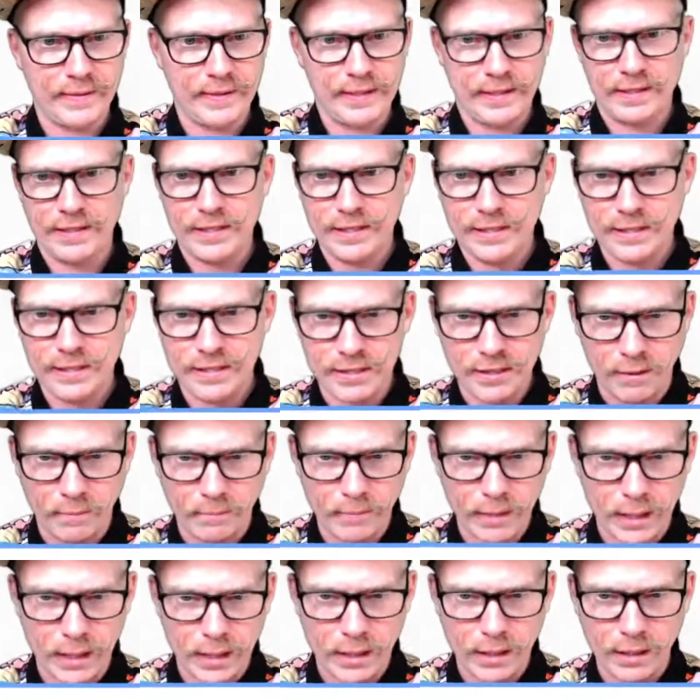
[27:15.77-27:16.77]
This
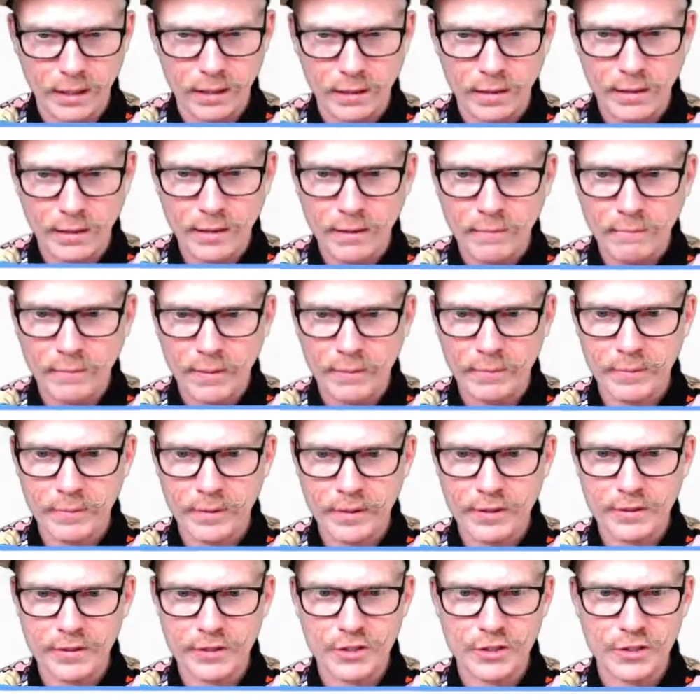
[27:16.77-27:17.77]
zombie, maybe we
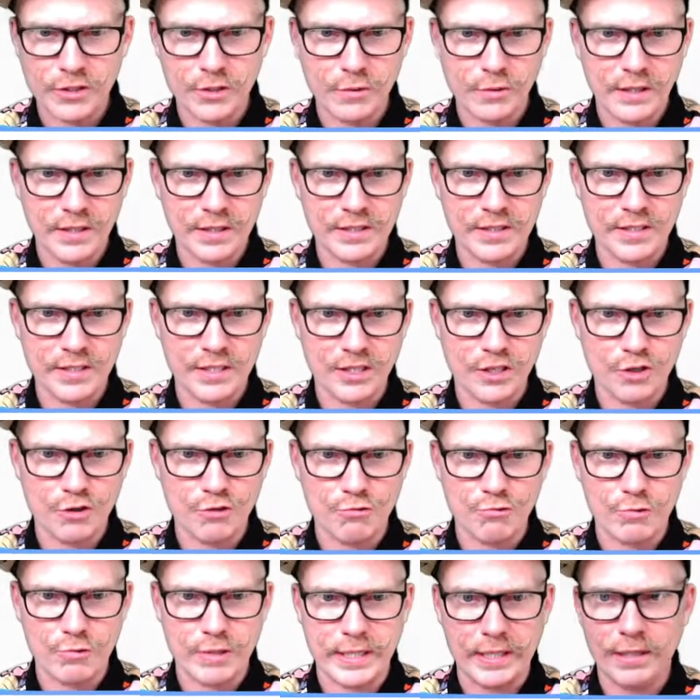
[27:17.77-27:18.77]
can just do it as a
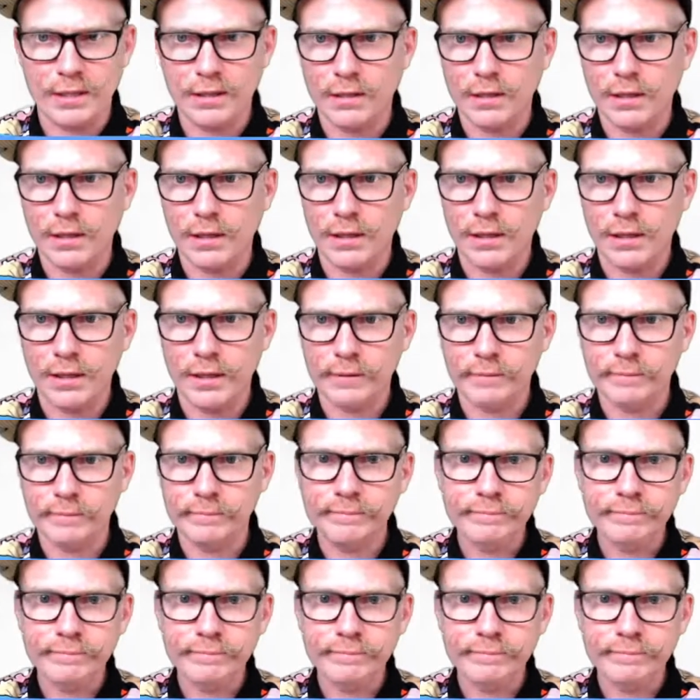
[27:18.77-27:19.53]
green color.